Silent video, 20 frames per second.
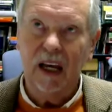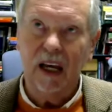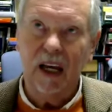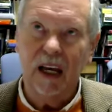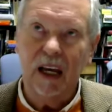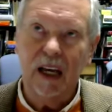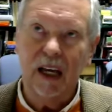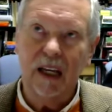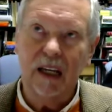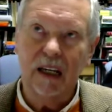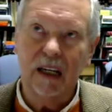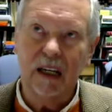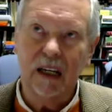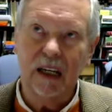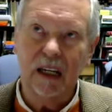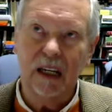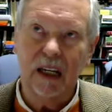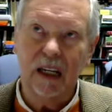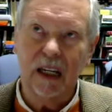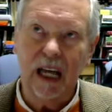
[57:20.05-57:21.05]

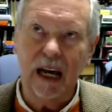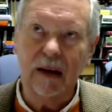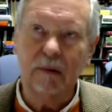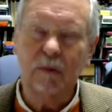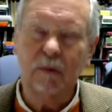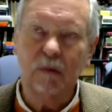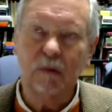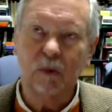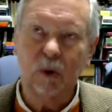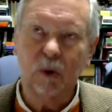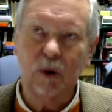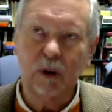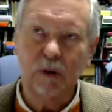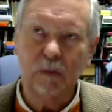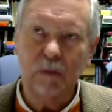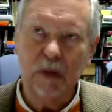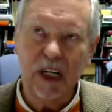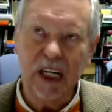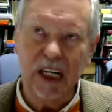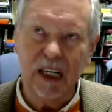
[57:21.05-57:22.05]
And that
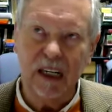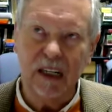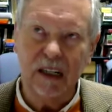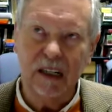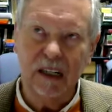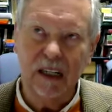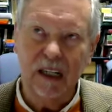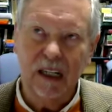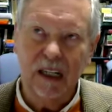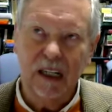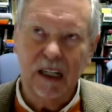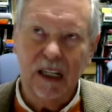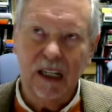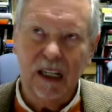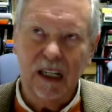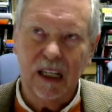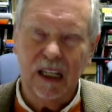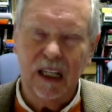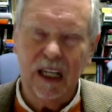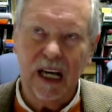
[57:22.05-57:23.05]
would mean
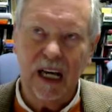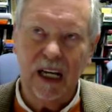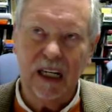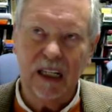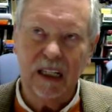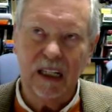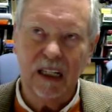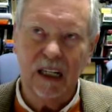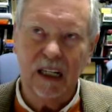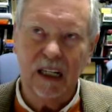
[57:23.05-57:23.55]
that